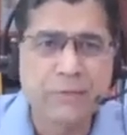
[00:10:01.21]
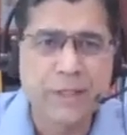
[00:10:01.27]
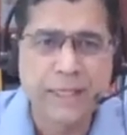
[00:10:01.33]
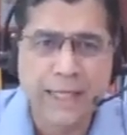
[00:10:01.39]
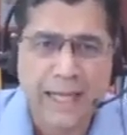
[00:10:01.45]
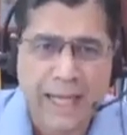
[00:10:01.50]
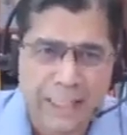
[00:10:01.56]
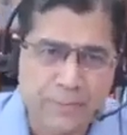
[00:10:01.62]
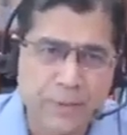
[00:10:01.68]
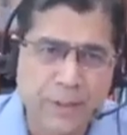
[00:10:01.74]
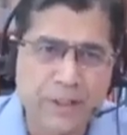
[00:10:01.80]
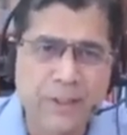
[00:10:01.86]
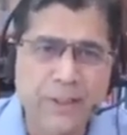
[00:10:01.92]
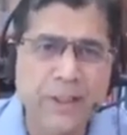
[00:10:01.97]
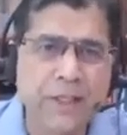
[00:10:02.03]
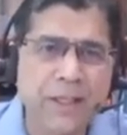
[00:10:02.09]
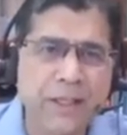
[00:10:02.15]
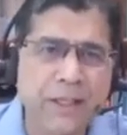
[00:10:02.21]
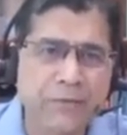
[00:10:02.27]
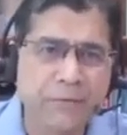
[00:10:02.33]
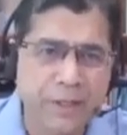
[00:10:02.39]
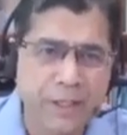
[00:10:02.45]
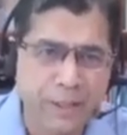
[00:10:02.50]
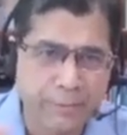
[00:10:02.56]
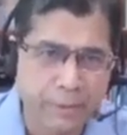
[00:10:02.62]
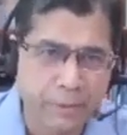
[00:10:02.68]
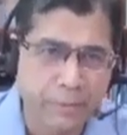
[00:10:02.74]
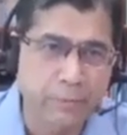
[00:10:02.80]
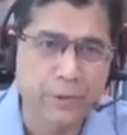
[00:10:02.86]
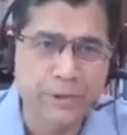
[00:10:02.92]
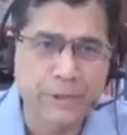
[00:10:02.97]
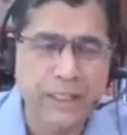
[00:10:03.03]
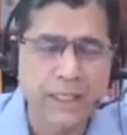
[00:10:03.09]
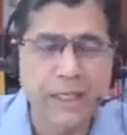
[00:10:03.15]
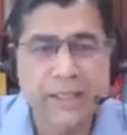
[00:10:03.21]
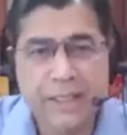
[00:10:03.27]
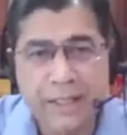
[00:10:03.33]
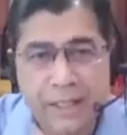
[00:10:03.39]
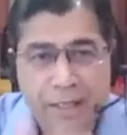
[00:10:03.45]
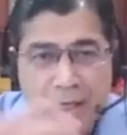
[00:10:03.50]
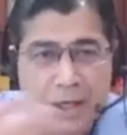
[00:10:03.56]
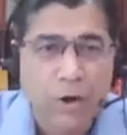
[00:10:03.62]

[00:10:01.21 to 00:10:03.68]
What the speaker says: we get aspect theory, we get proportionality.